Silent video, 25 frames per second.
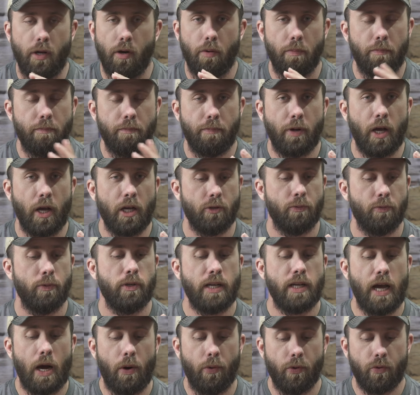customers
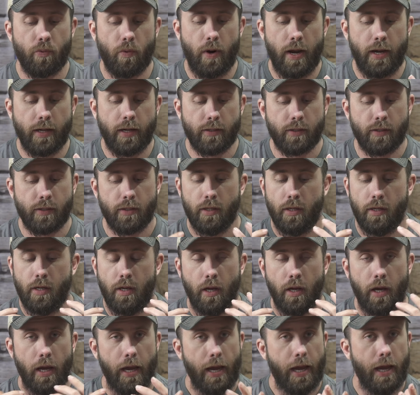got with Rix,
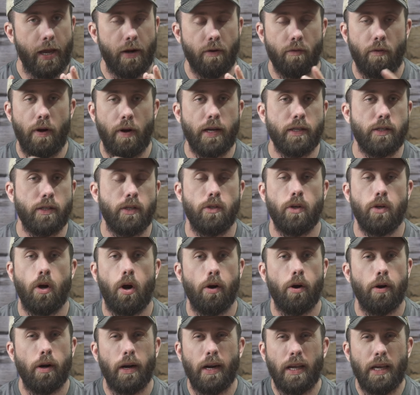and Rix has
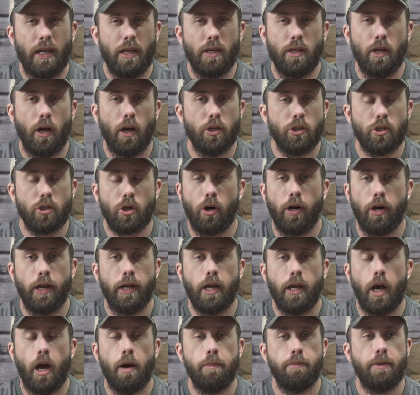already started
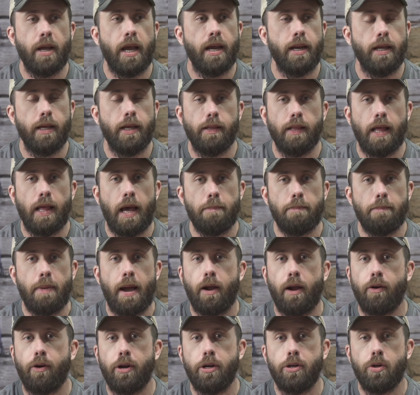updating that
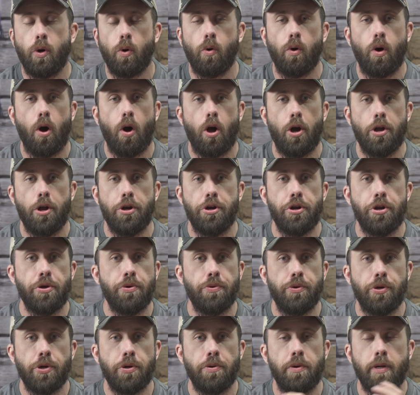battery door on new
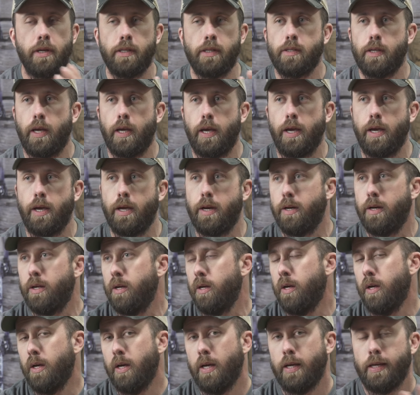units and
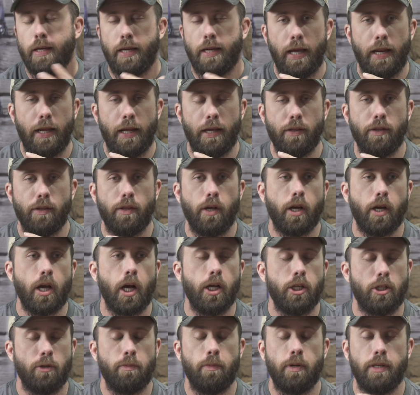getting the
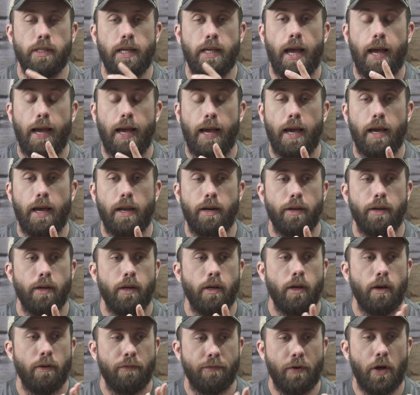customers that had
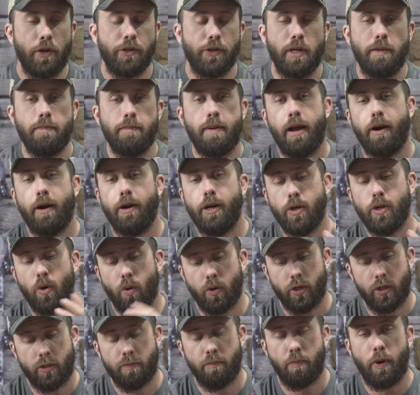faulty battery
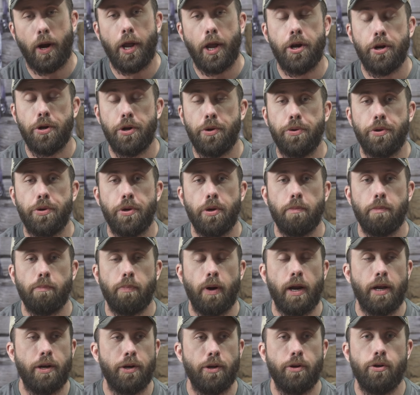doors brand
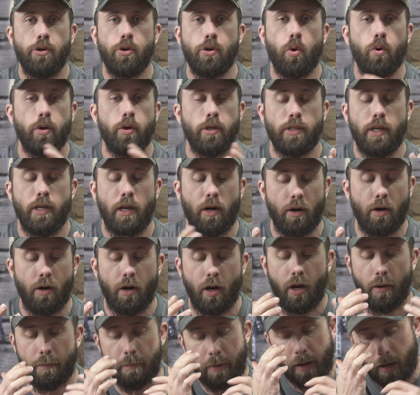new doors that are
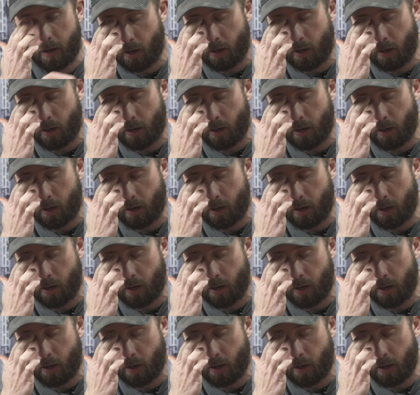a better